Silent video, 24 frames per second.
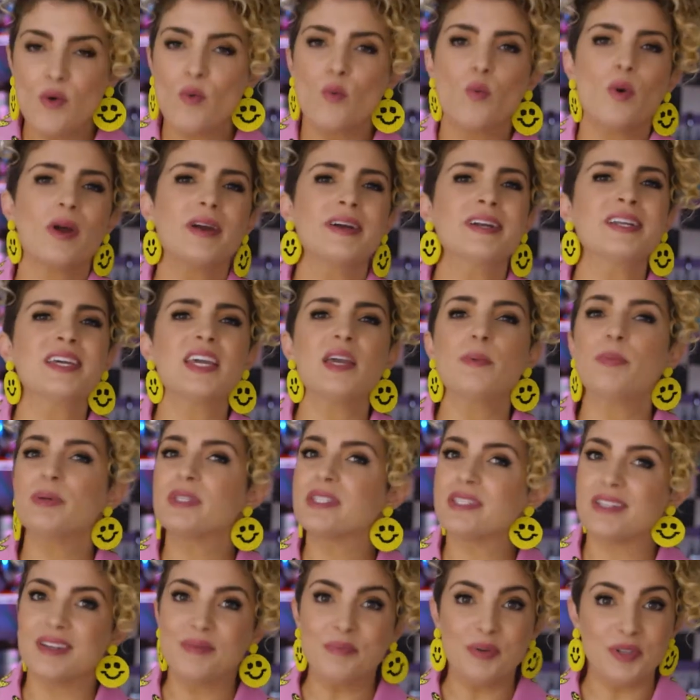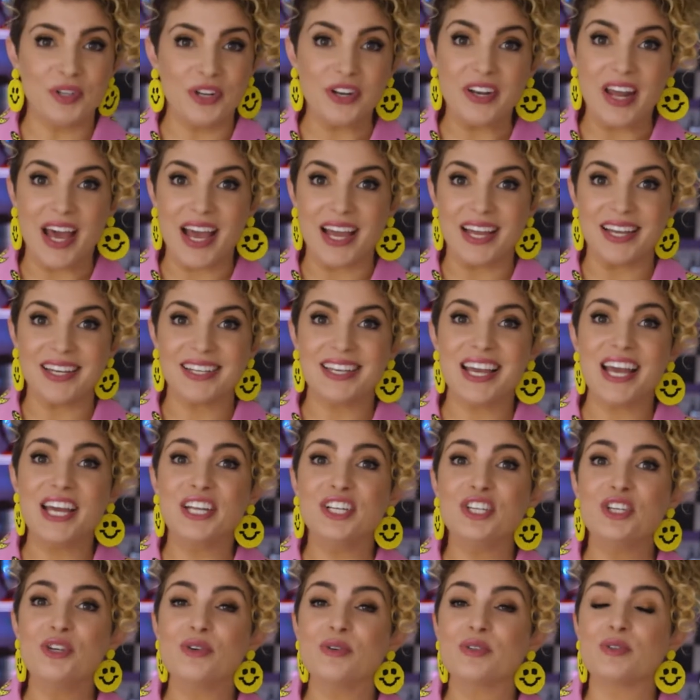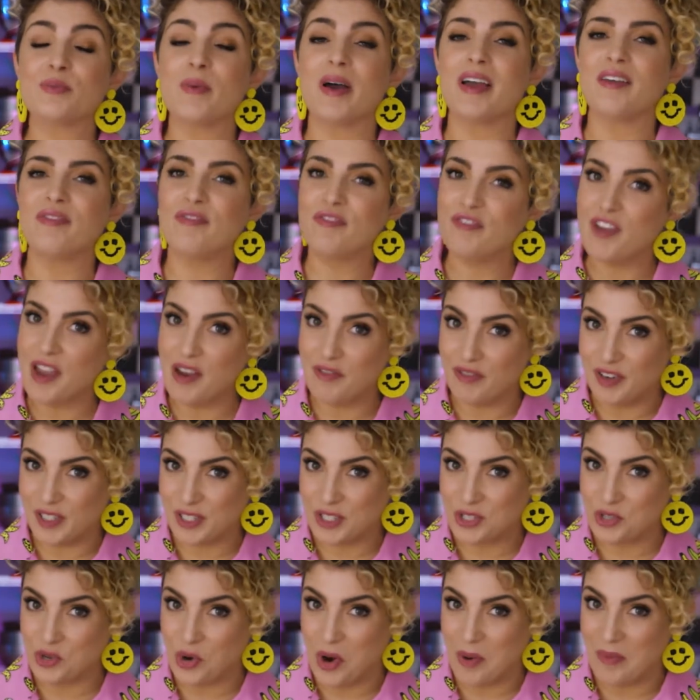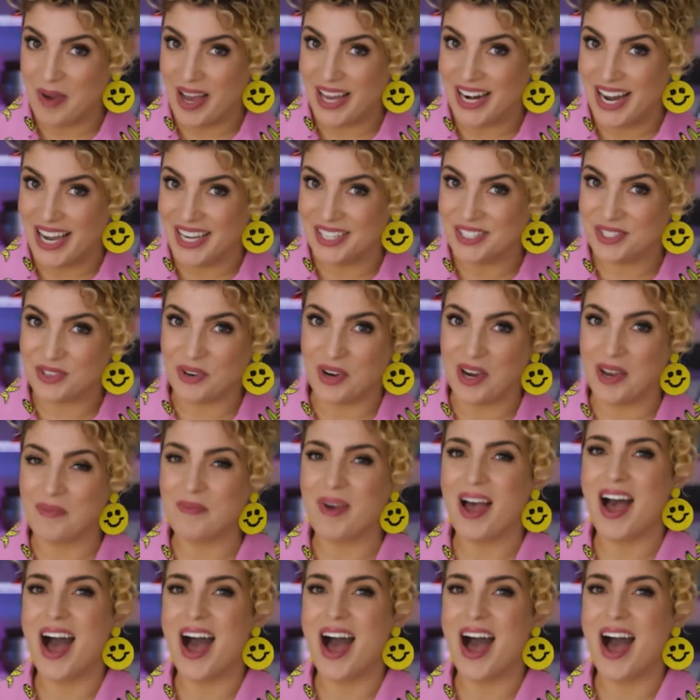We're gonna keep it simple today and use my favorite store-bought ice cream.